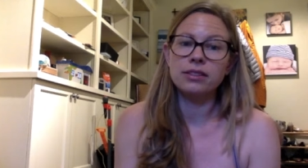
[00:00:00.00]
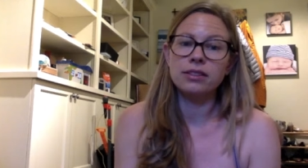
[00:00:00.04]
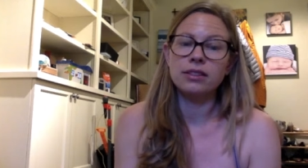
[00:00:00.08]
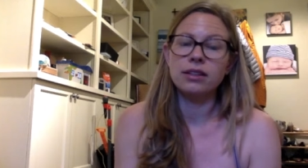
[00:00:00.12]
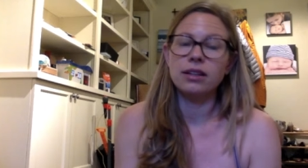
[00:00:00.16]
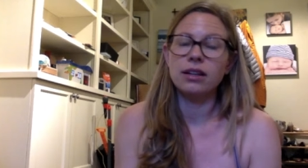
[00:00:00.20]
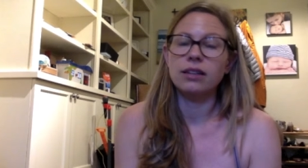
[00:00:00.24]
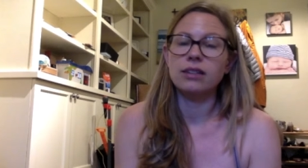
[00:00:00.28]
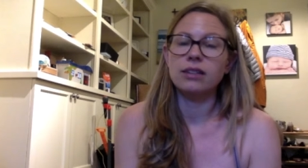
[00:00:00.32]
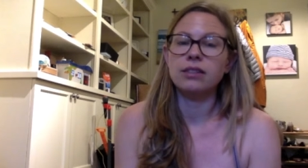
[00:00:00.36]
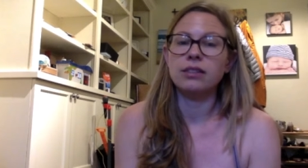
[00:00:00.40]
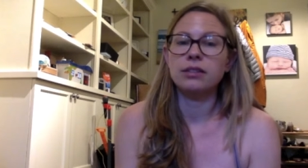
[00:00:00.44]
to
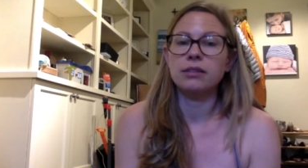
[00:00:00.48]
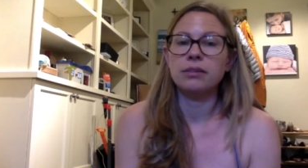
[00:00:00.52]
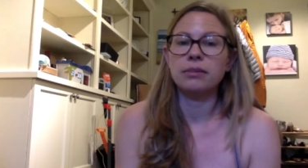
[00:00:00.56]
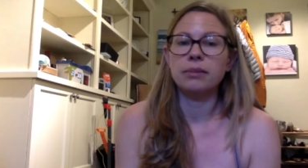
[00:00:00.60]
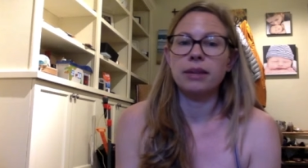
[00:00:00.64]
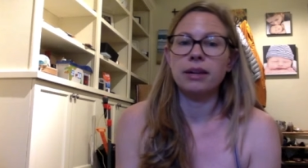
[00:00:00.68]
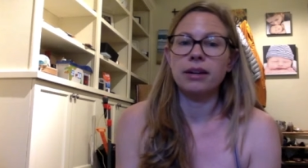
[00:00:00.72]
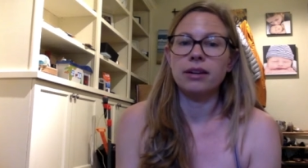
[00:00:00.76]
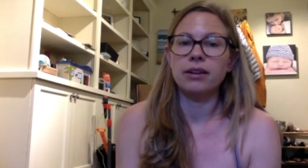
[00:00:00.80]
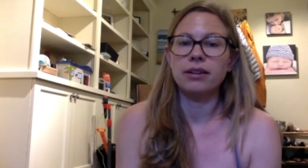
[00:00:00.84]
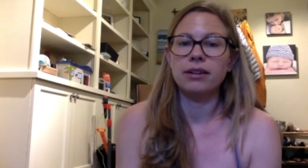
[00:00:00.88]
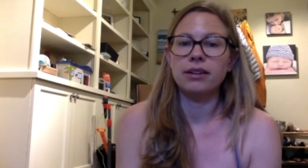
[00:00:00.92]
talk to you
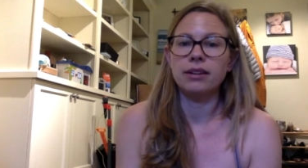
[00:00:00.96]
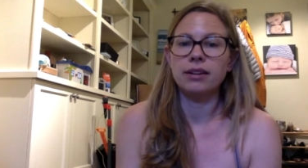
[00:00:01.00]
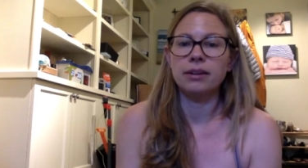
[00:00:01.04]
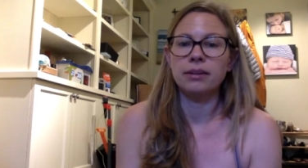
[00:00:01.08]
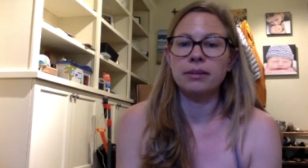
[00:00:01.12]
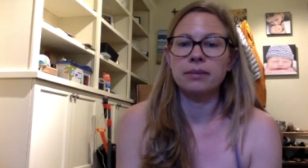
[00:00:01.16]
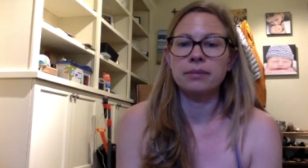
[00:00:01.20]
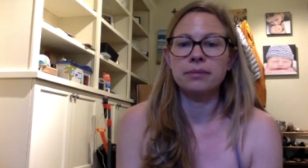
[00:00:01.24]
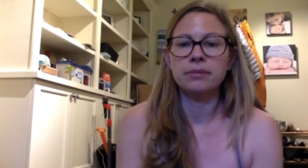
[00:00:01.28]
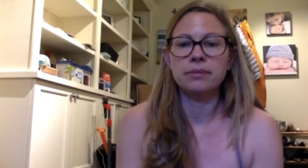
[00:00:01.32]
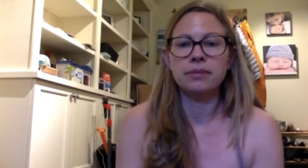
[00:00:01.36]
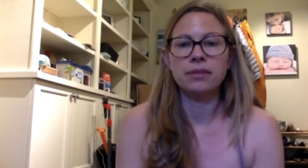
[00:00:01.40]
about
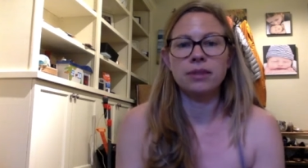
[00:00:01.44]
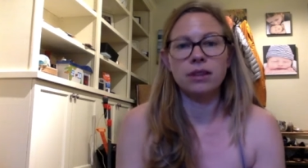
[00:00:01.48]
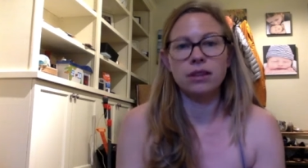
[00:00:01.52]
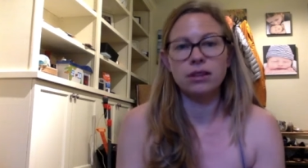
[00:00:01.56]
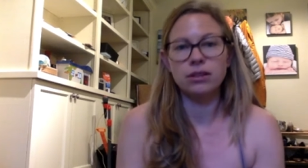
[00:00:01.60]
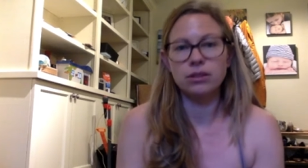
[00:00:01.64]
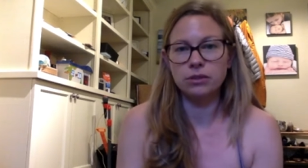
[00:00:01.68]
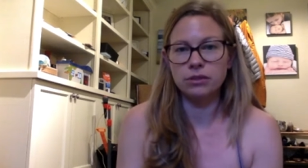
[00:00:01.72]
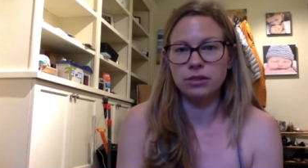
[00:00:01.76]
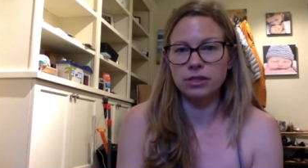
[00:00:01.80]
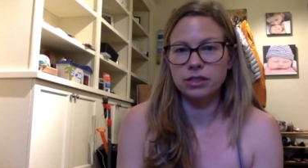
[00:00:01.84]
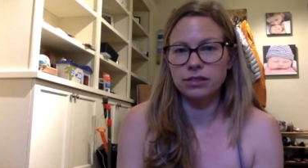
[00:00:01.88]

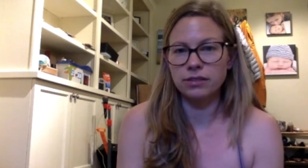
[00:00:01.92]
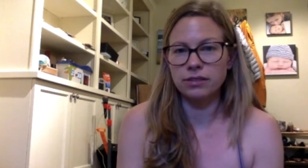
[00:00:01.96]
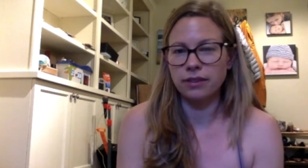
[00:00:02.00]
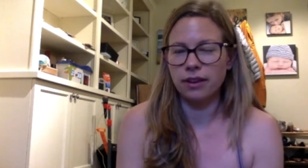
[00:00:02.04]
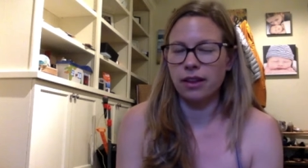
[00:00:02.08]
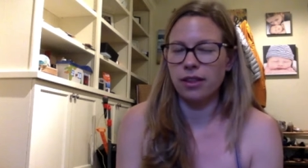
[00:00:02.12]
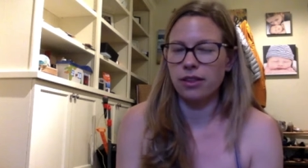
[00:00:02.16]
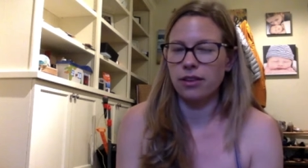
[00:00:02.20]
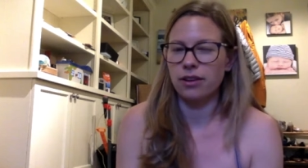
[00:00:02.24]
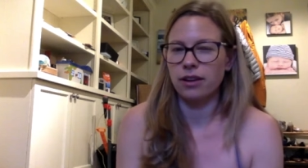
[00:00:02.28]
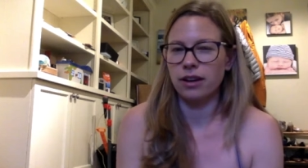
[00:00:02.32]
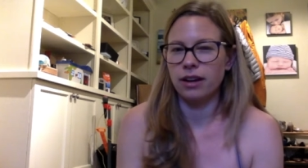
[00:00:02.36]
all sorts of
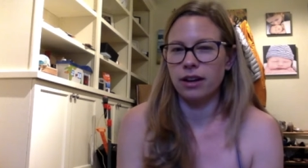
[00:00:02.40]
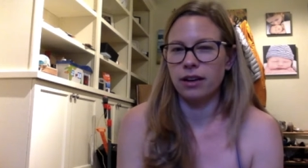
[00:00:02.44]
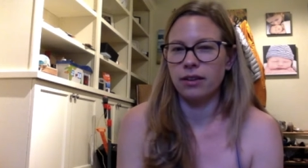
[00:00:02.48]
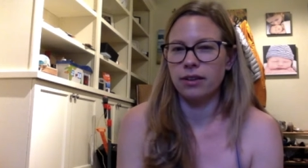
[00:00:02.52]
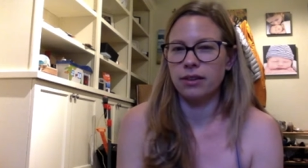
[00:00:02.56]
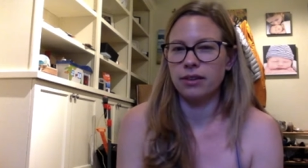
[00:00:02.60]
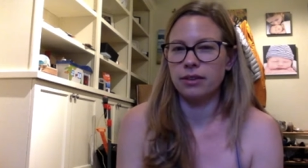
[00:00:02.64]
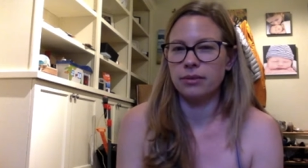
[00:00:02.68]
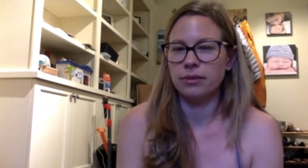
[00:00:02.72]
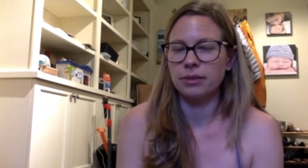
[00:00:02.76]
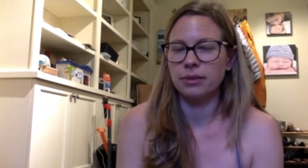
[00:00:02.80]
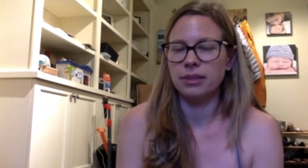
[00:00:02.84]
other health
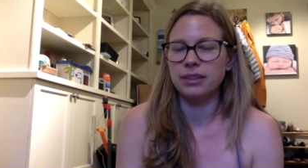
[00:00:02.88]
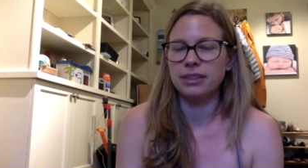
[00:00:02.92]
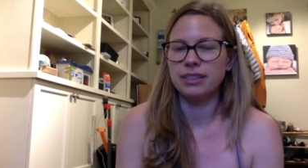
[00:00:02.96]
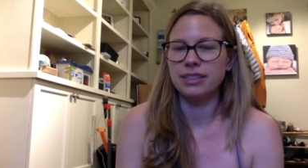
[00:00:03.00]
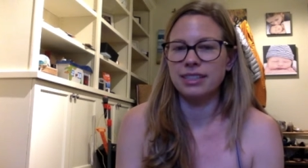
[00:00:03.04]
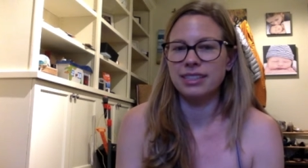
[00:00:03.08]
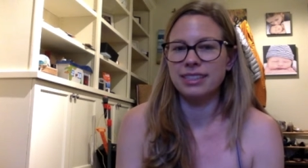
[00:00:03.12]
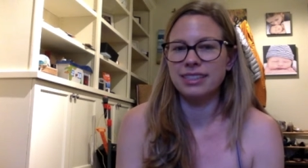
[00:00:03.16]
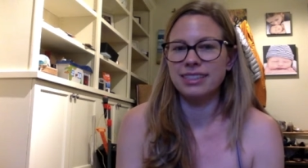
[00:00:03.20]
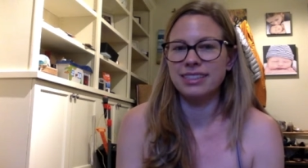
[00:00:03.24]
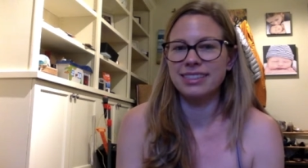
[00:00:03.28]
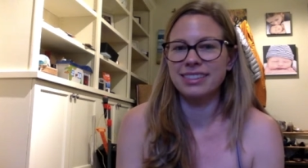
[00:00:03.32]
and
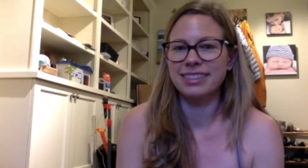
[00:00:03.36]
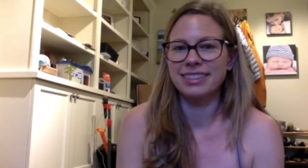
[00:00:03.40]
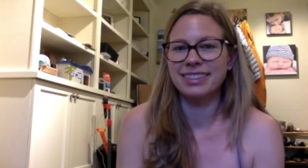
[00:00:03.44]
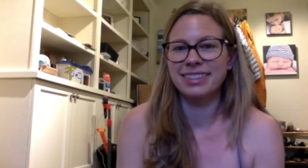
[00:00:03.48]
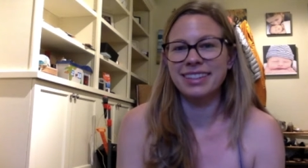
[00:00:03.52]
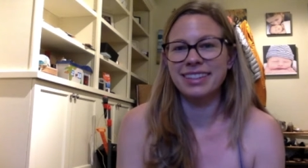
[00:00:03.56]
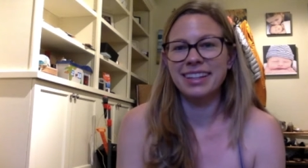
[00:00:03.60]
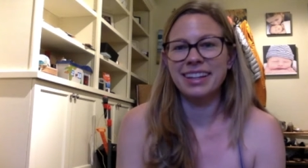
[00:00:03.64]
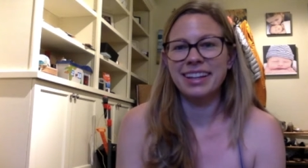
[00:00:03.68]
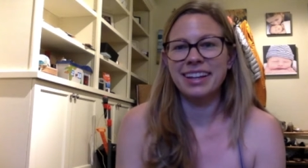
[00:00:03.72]
wellness